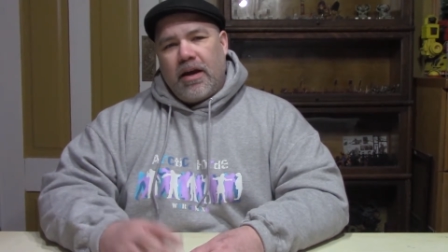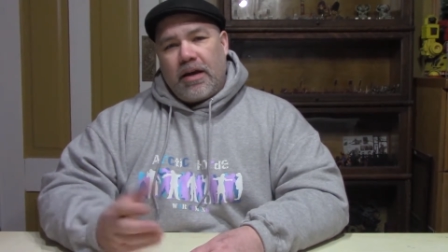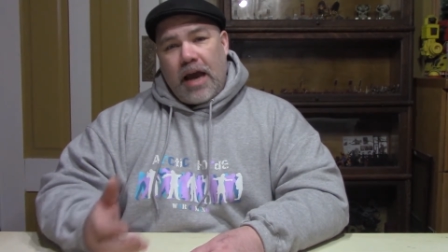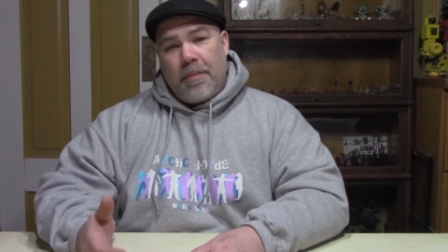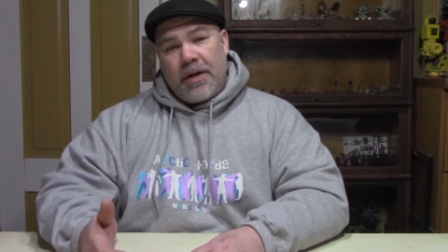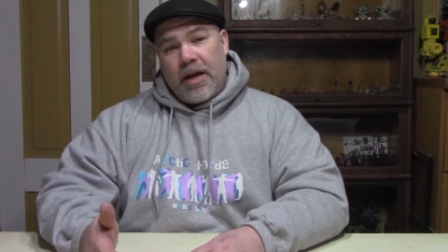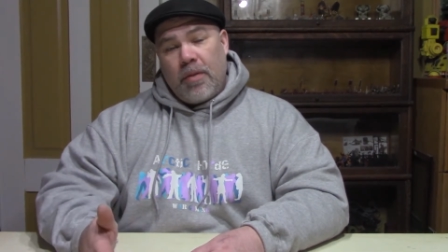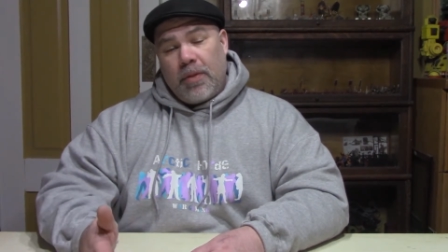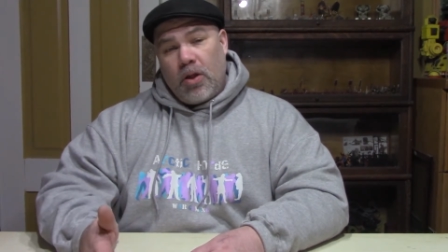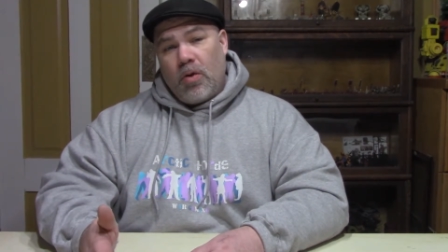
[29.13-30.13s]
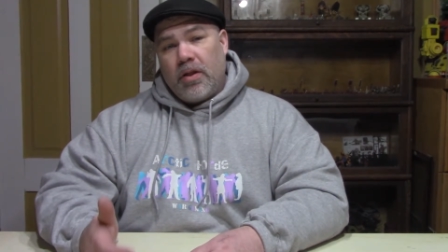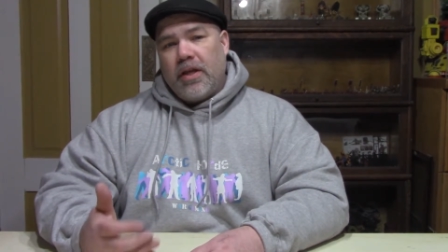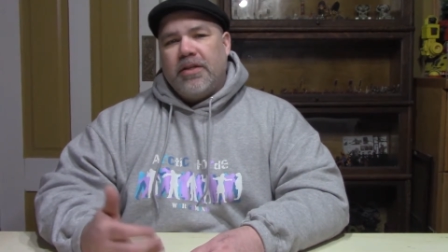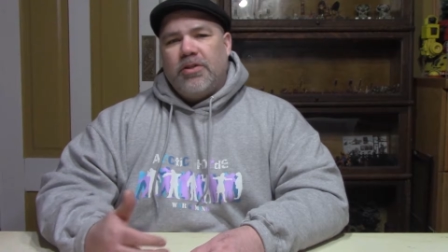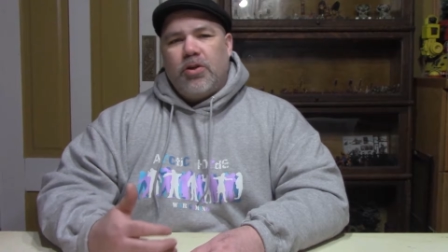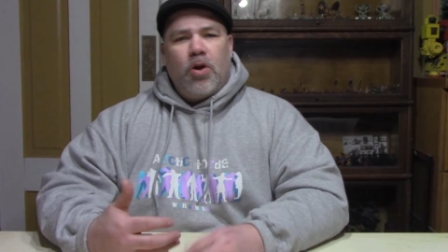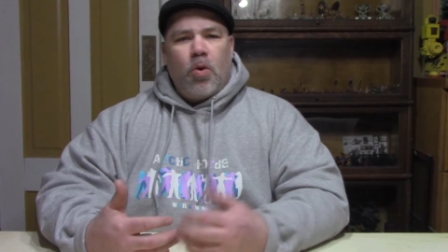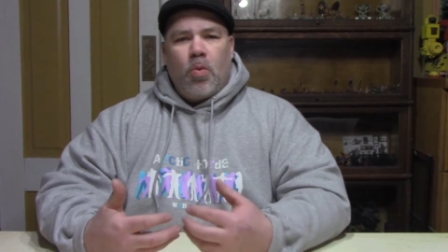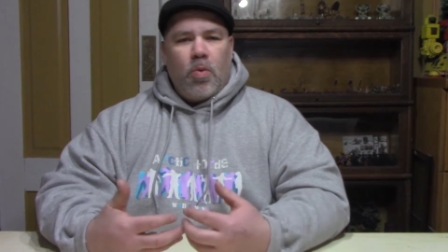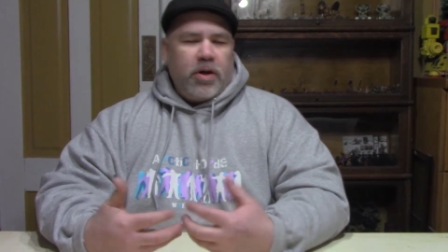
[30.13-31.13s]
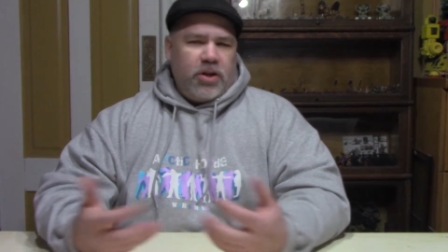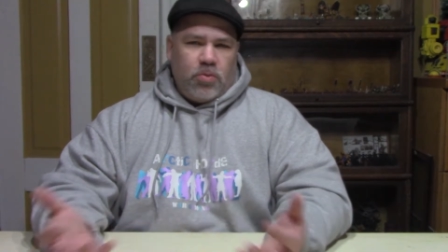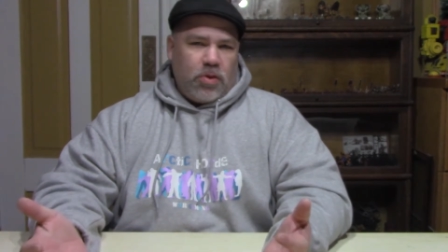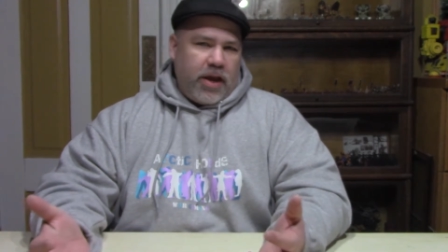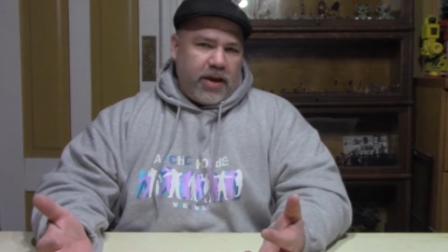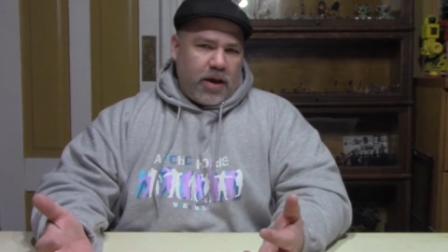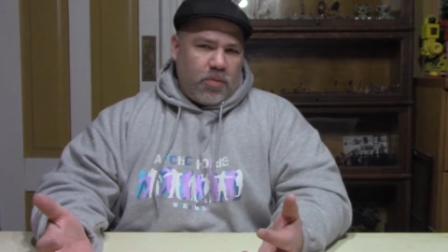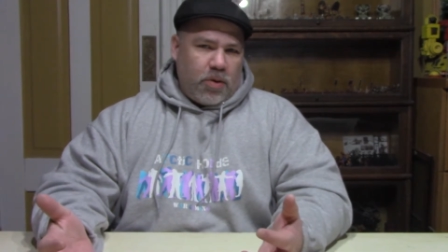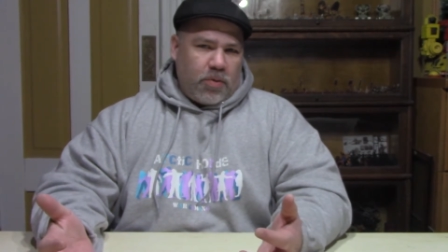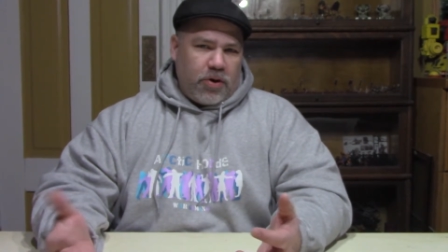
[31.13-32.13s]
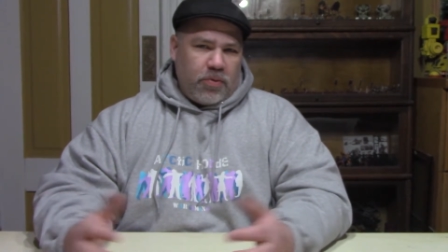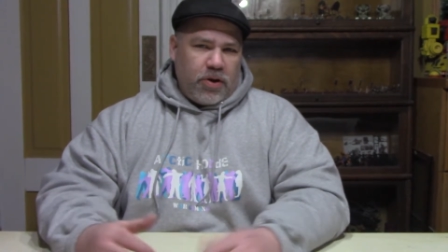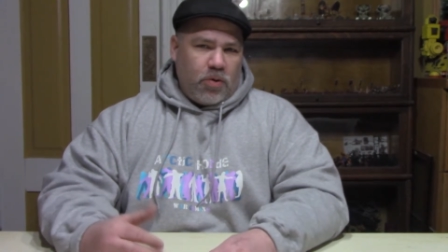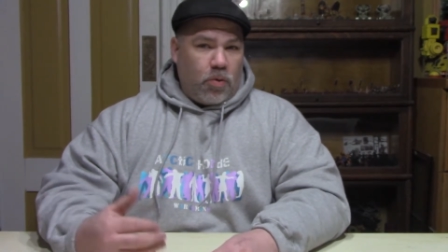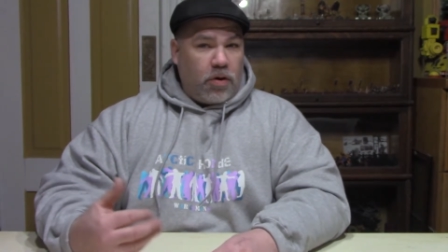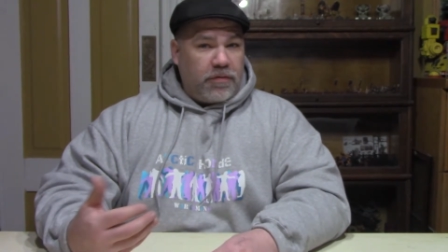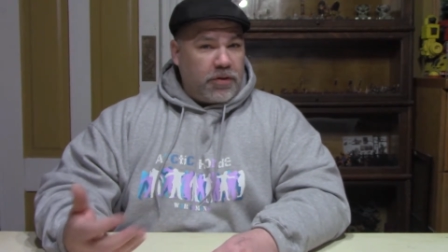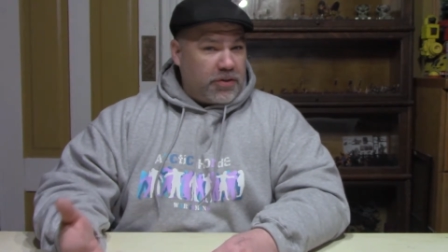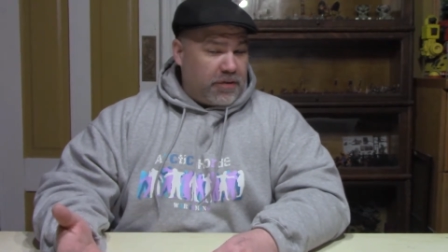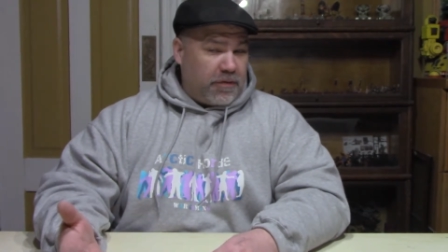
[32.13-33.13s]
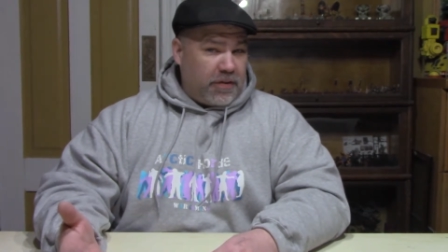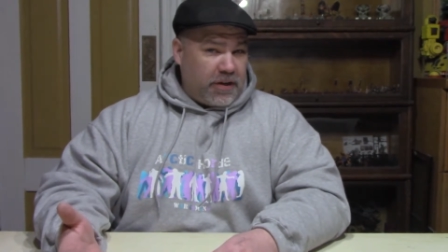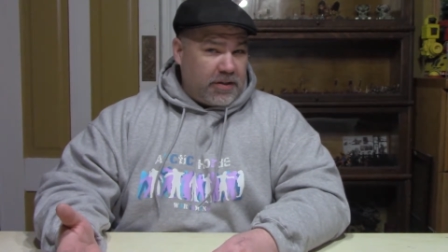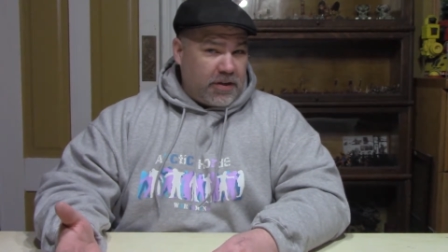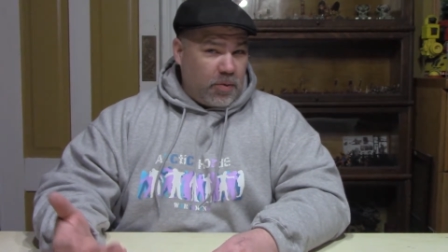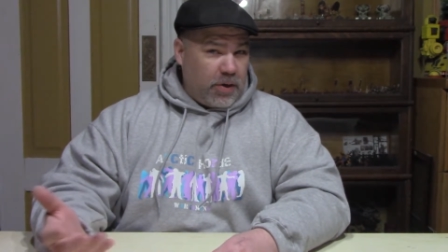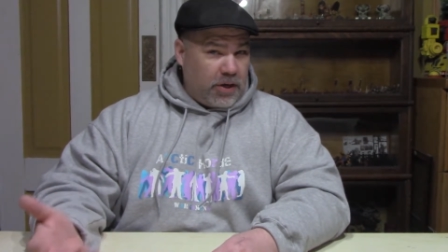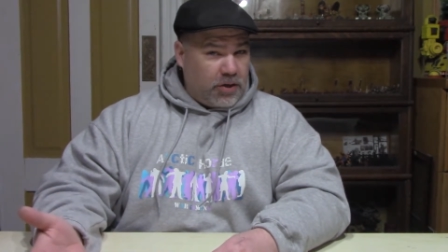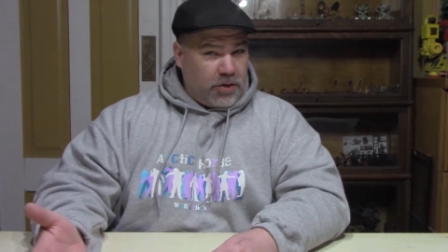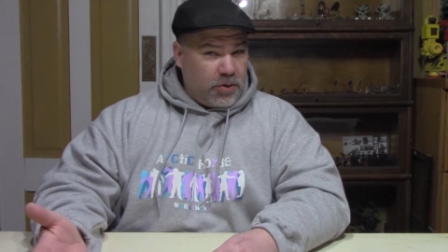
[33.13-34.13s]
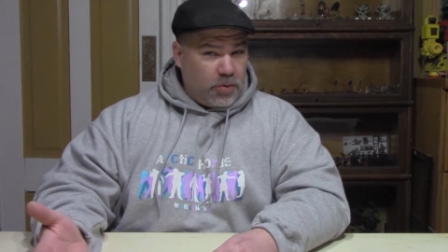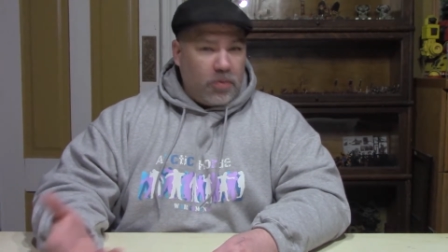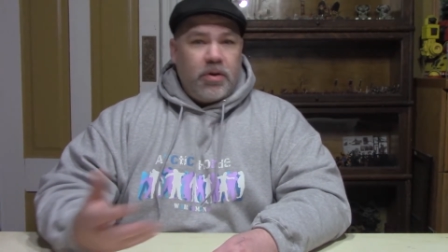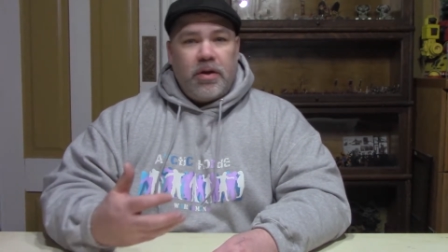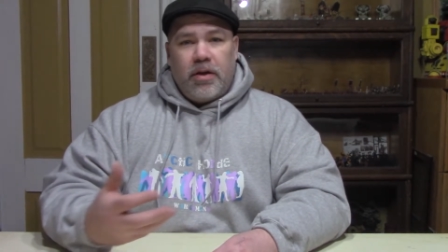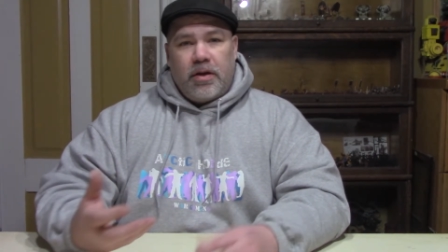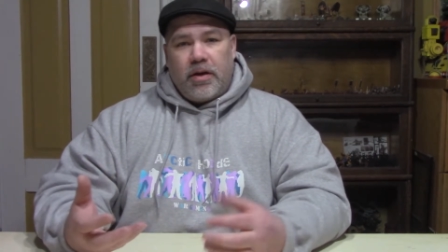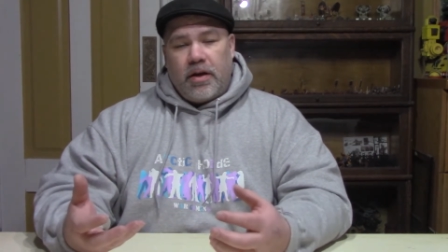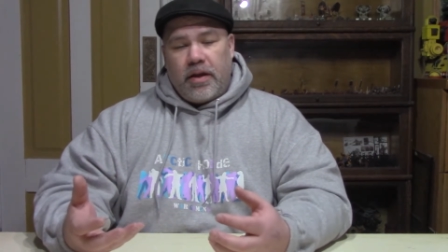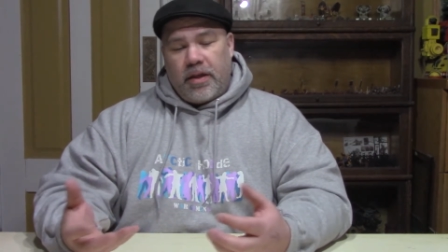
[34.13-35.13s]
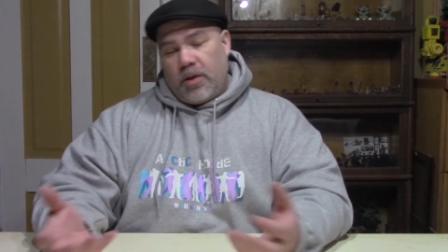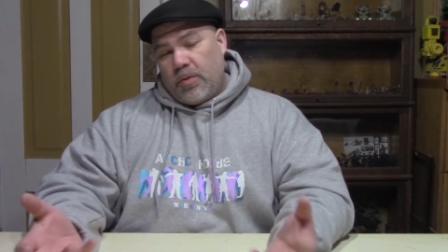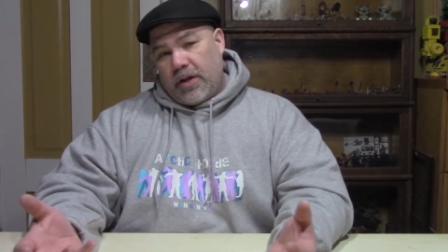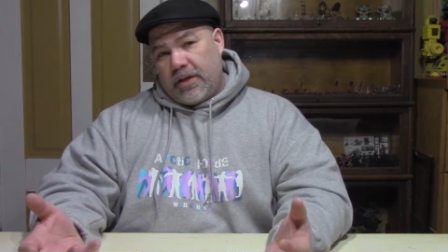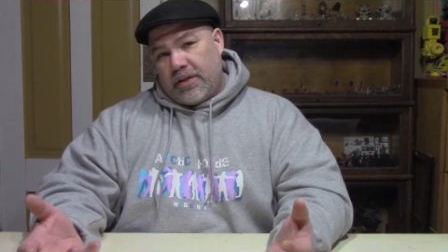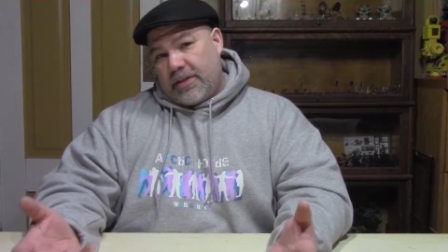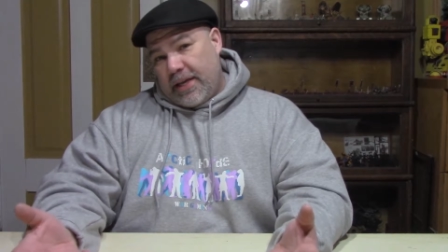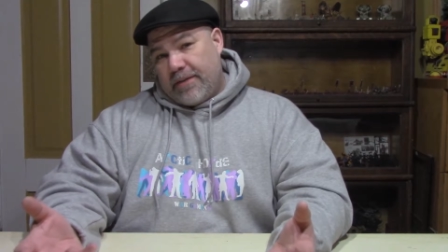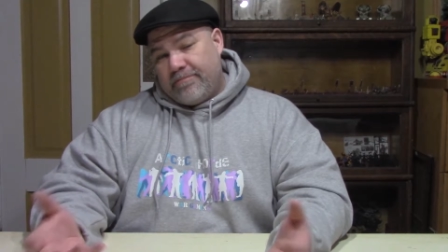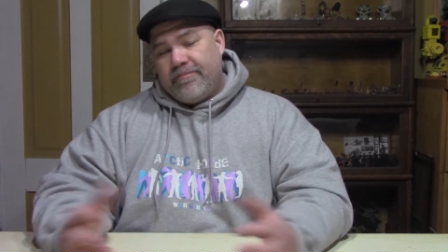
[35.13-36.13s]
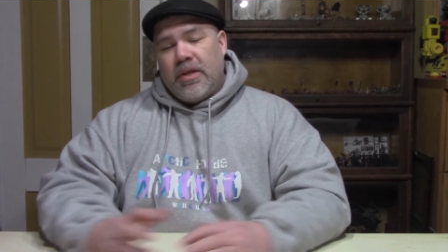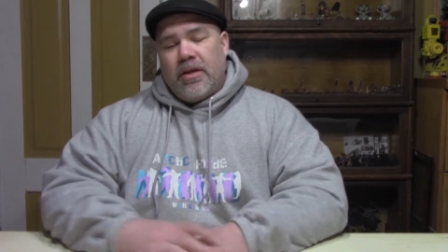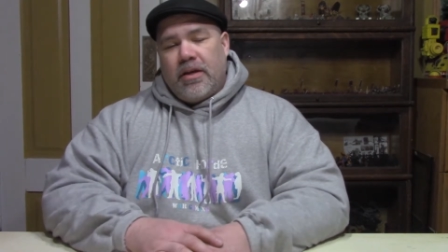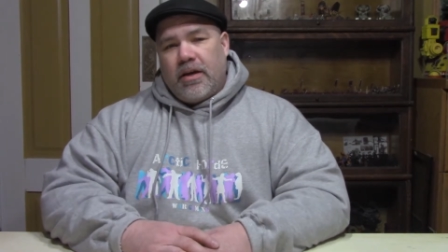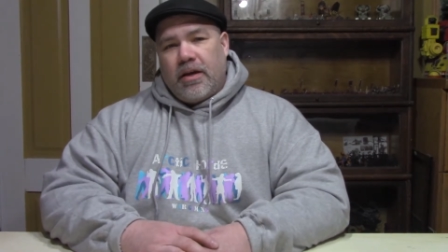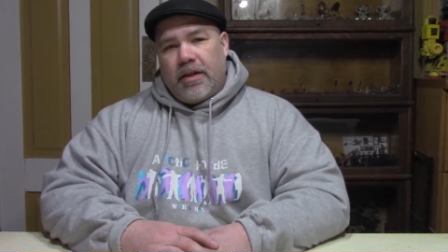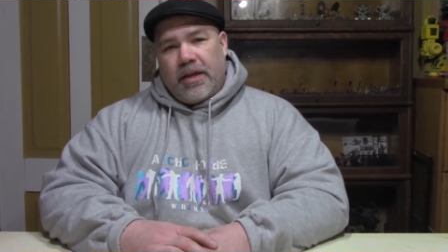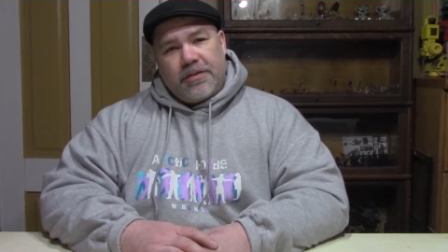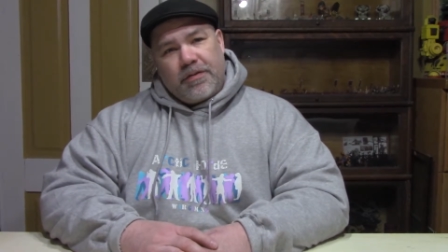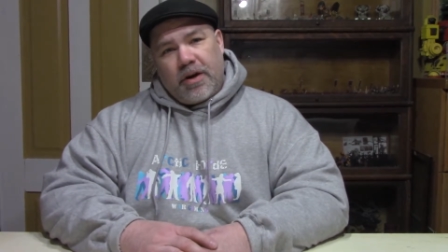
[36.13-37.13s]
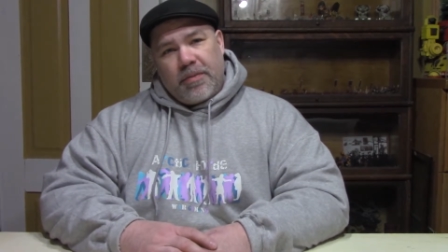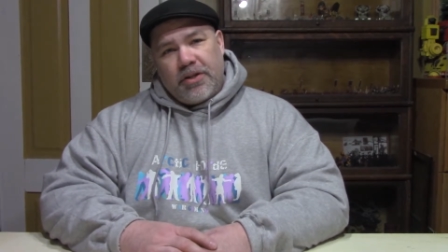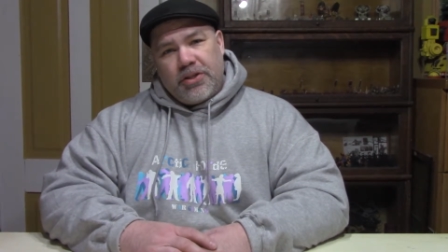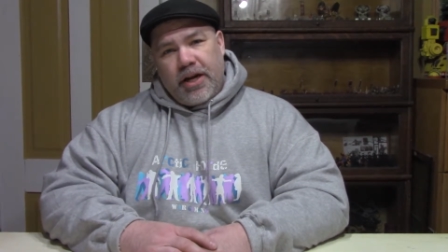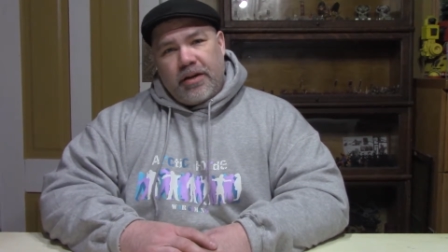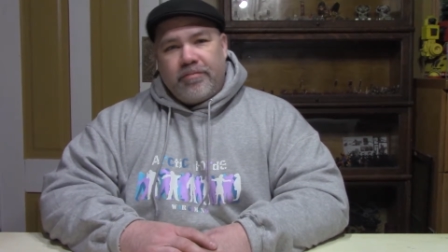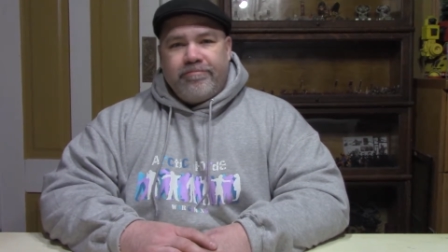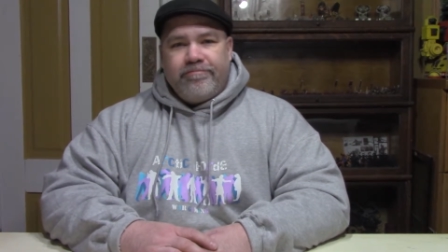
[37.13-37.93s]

Comment down below and let us know what you like on what we're doing, or if there's different things that we could do that you would like to see. Thanks for coming to the channel.